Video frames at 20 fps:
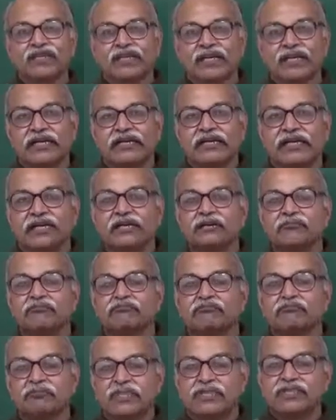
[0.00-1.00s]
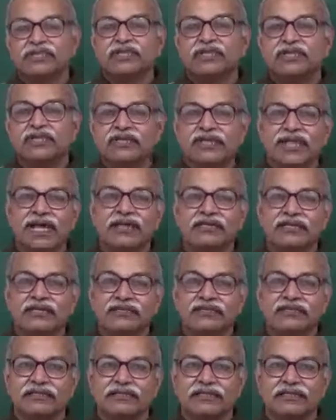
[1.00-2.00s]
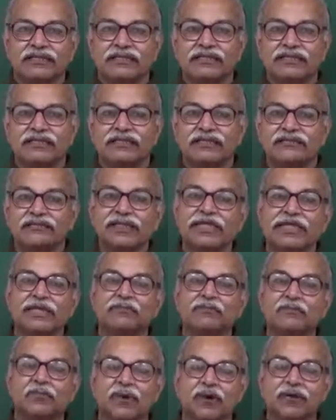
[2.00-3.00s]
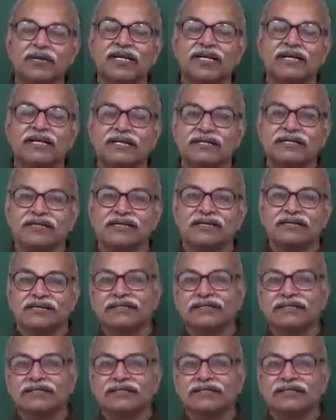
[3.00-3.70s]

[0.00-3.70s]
and I mentioned that it is very important